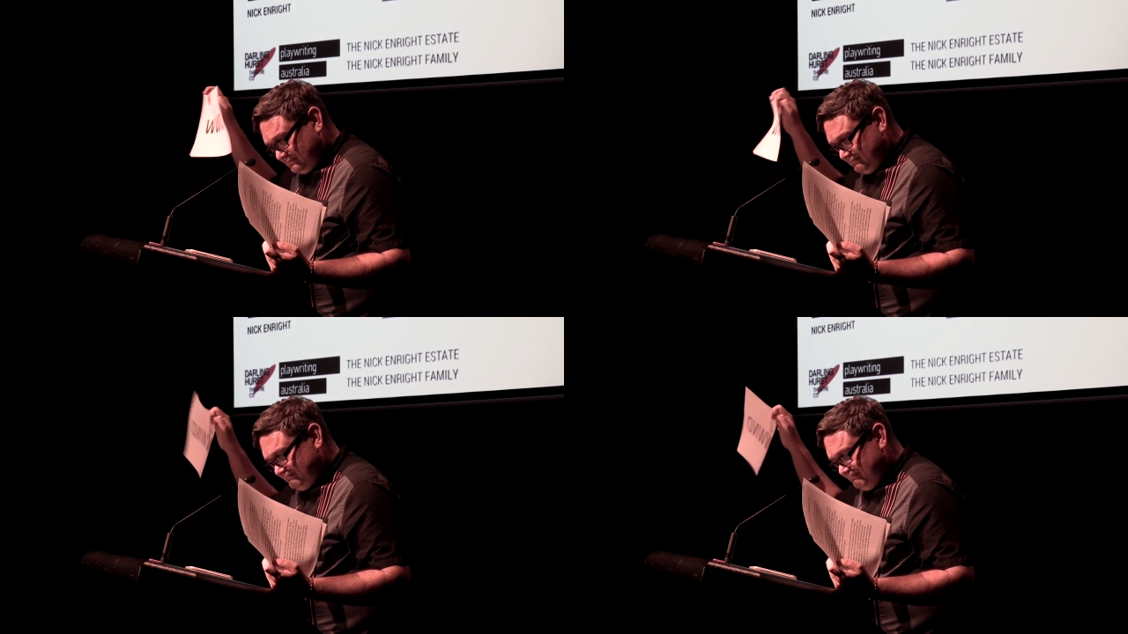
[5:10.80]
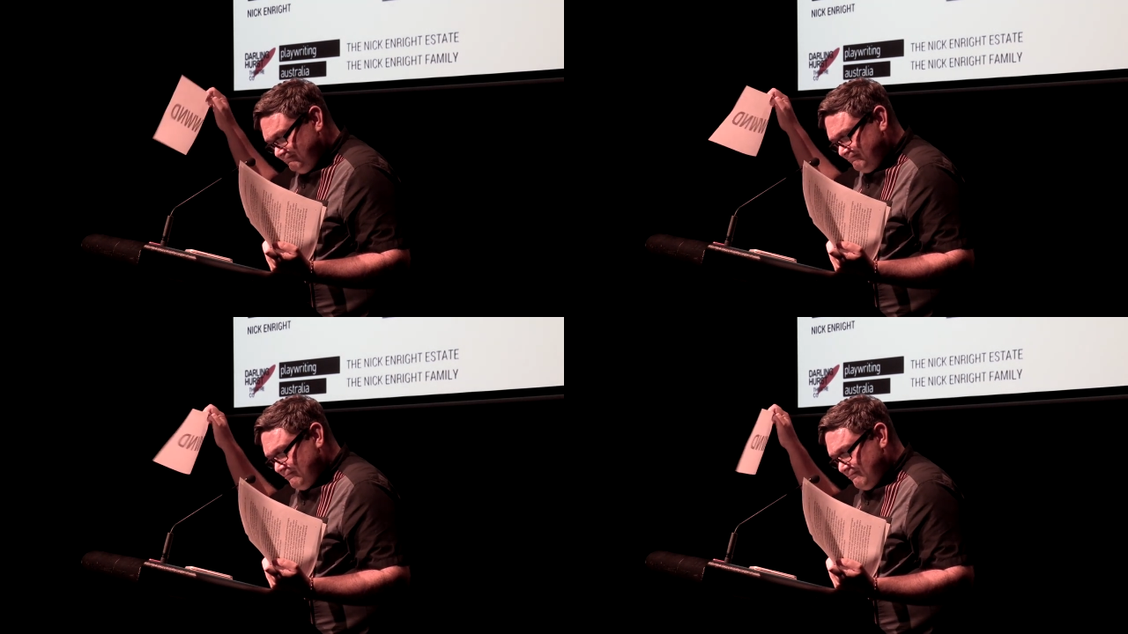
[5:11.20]

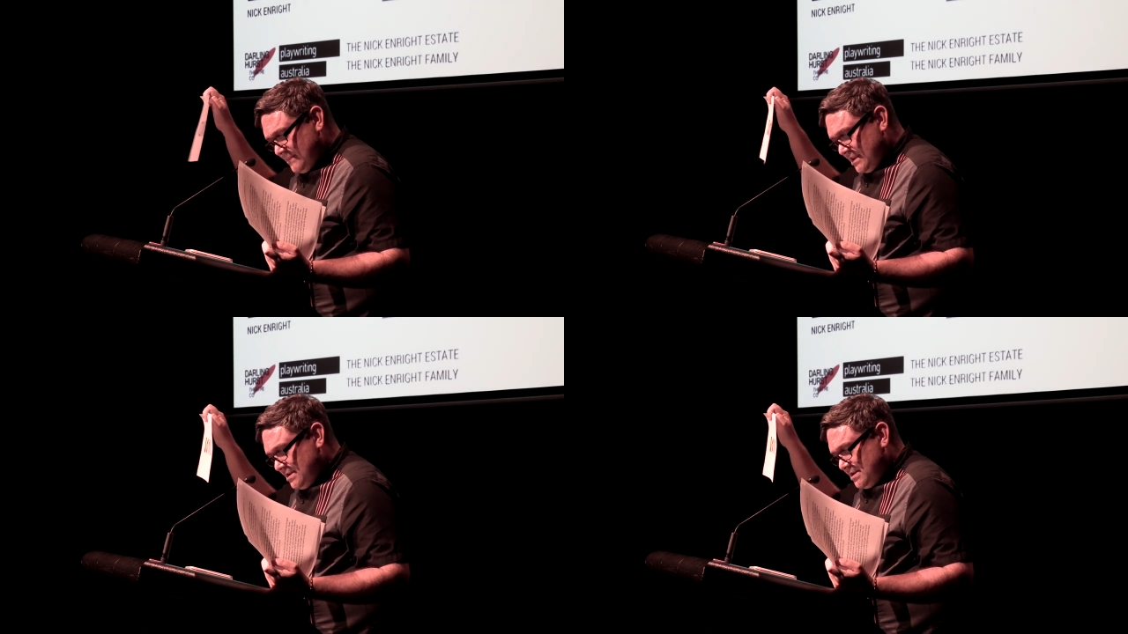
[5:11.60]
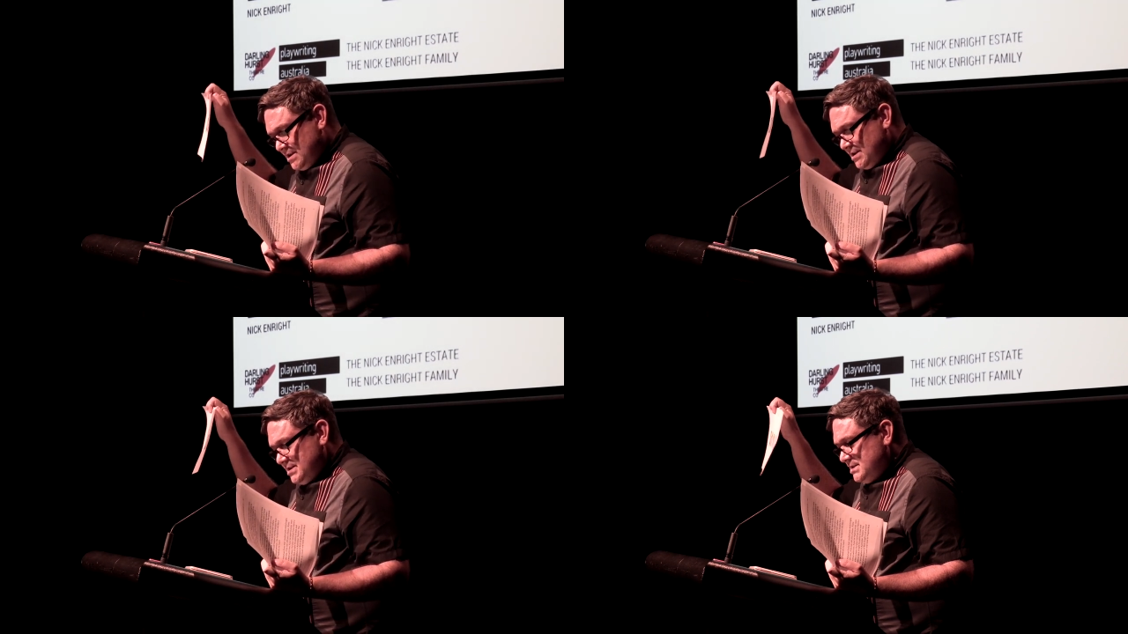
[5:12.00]

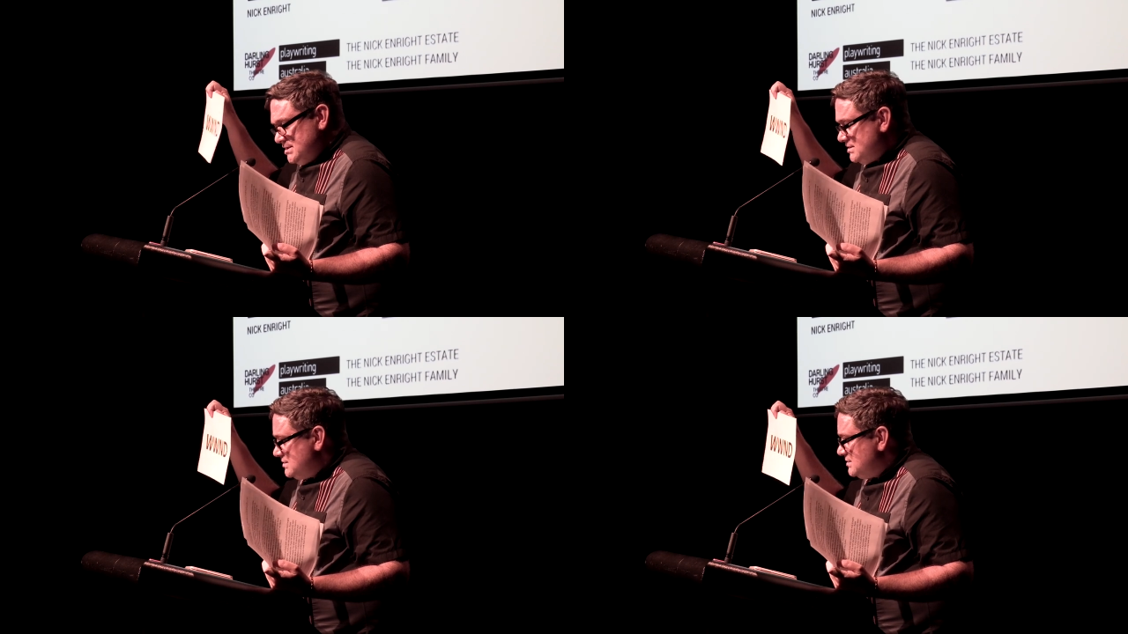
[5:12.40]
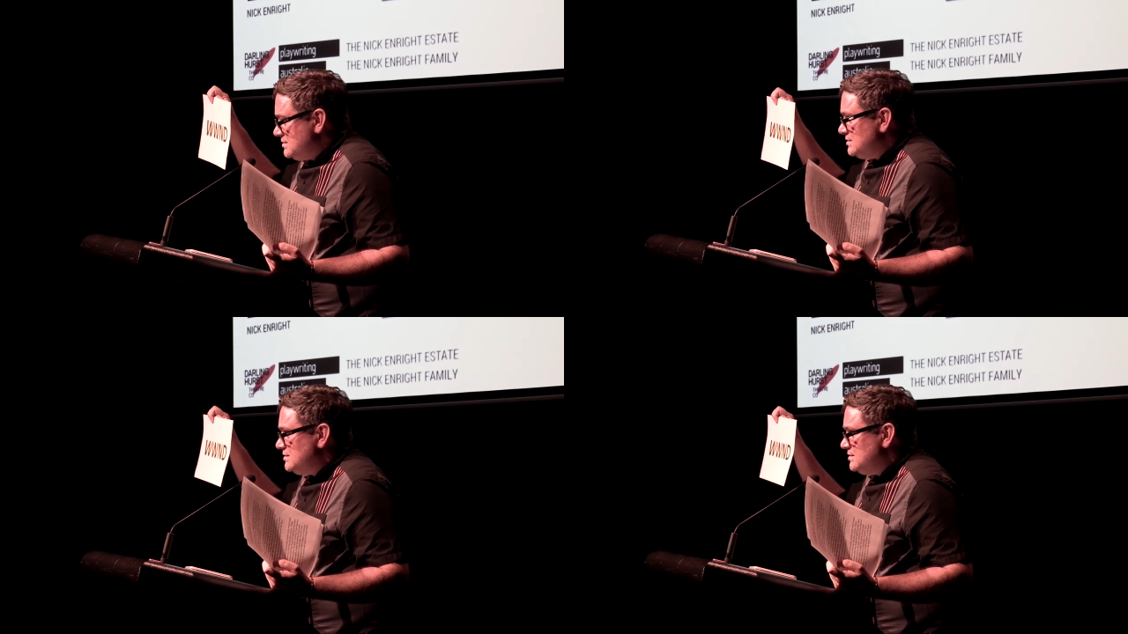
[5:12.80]

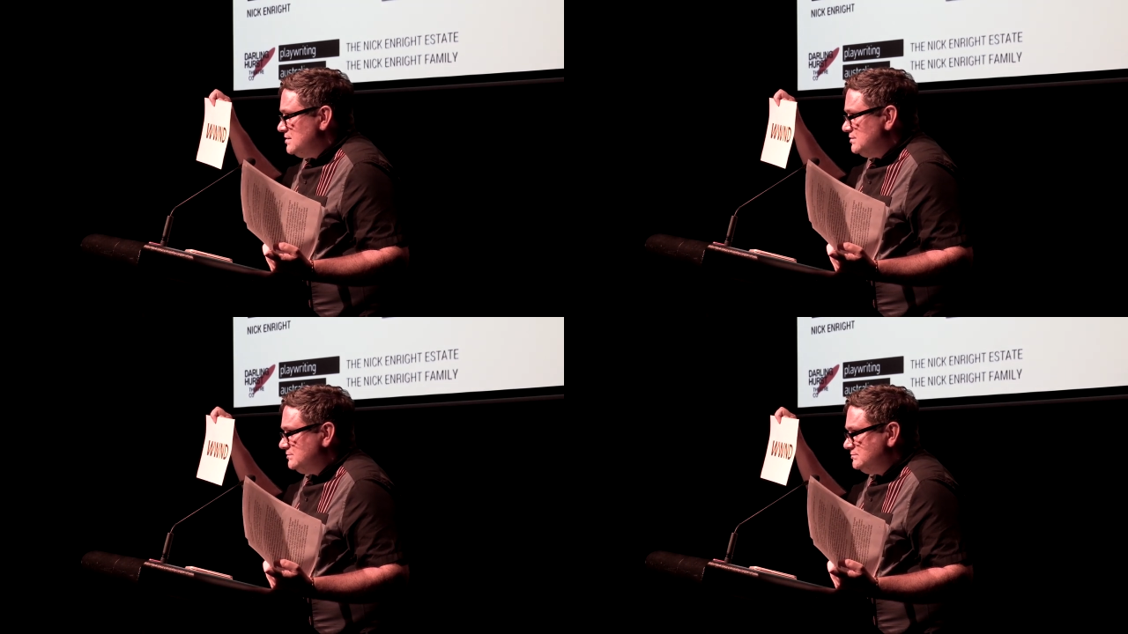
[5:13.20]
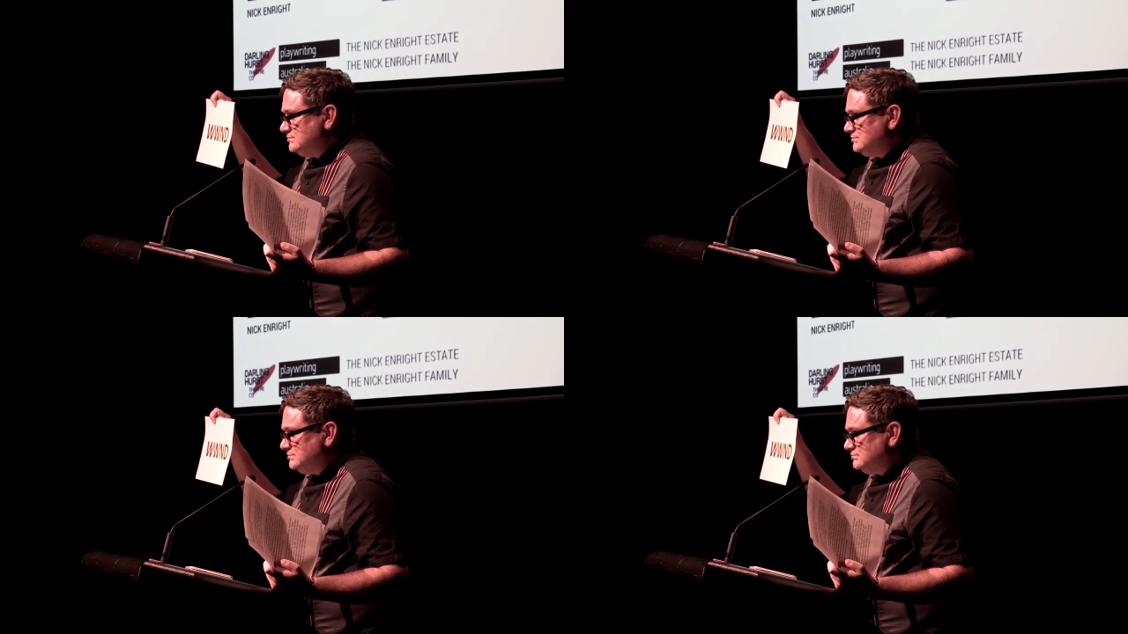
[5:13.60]

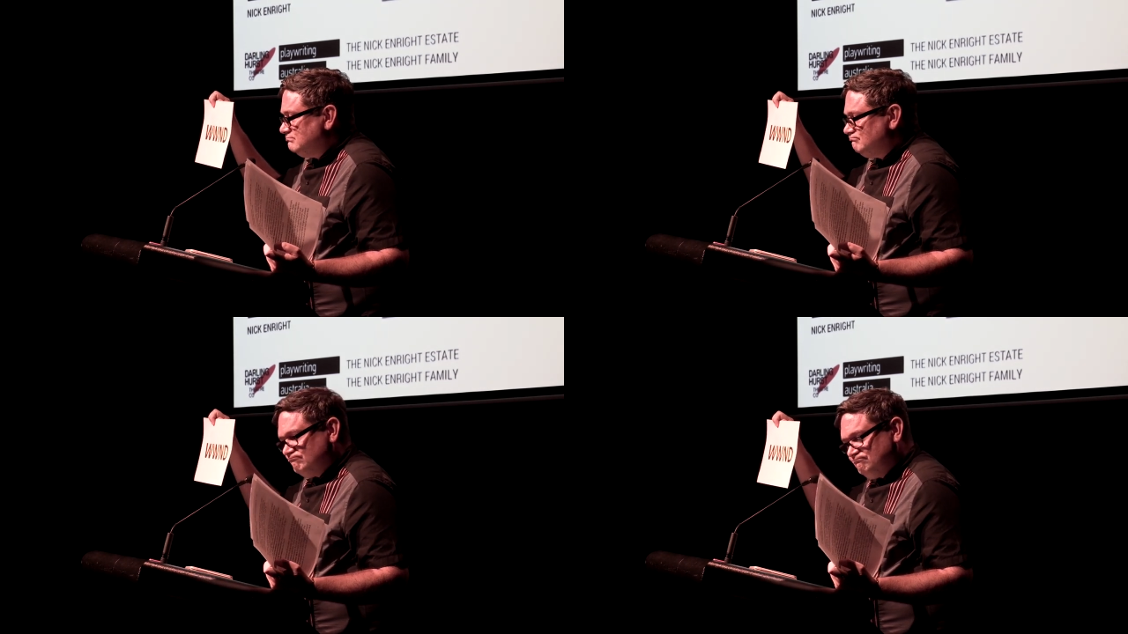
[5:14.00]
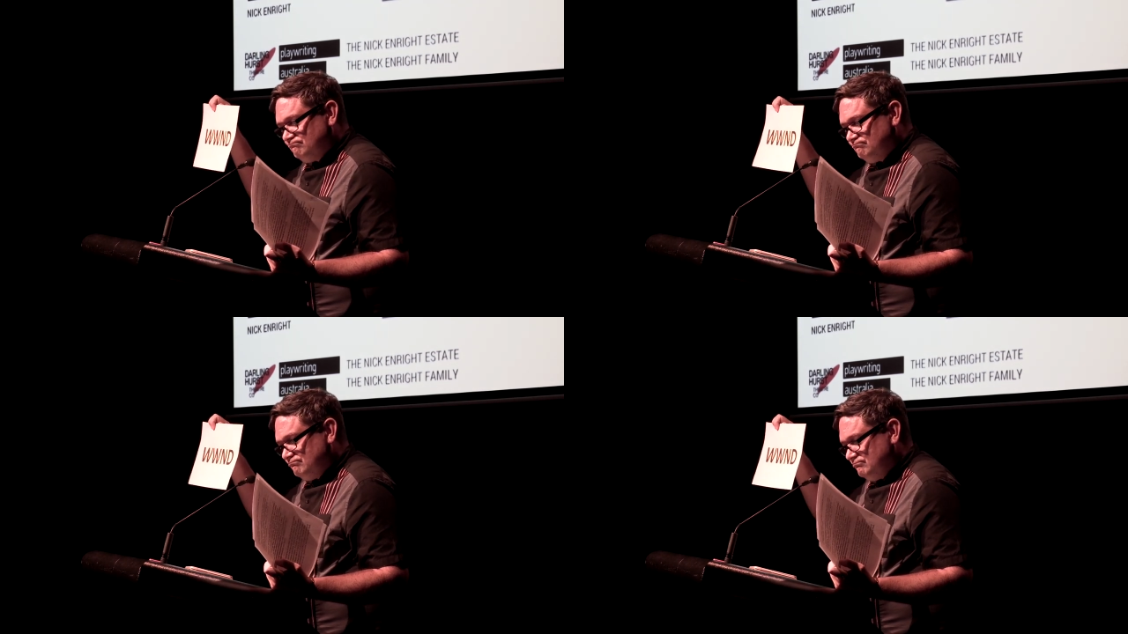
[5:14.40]

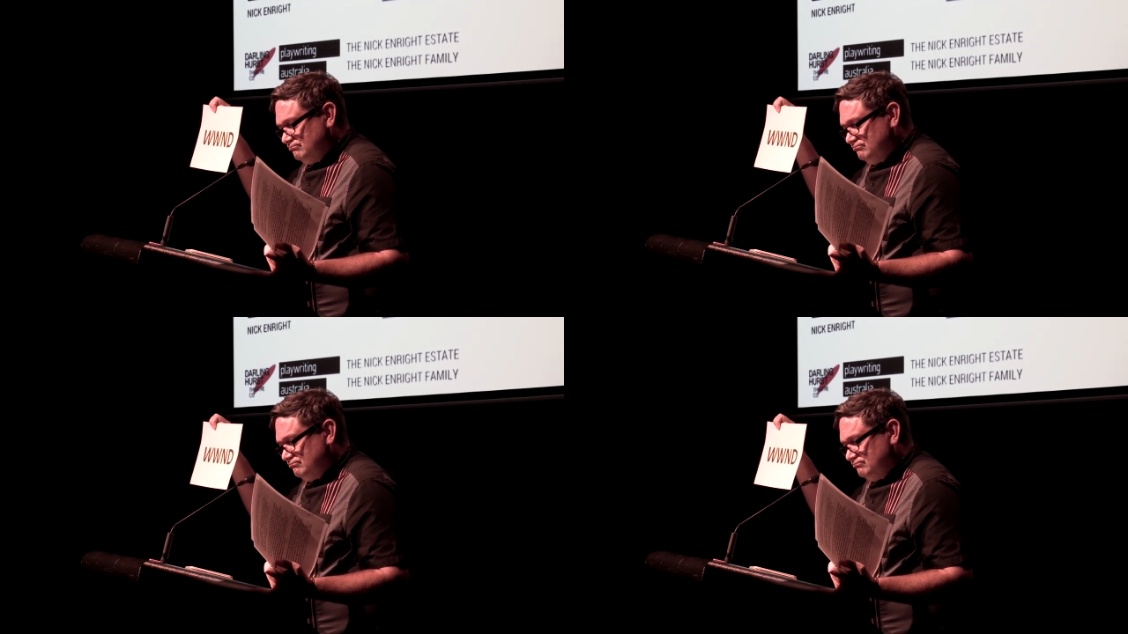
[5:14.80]
No one is speaking in this clip.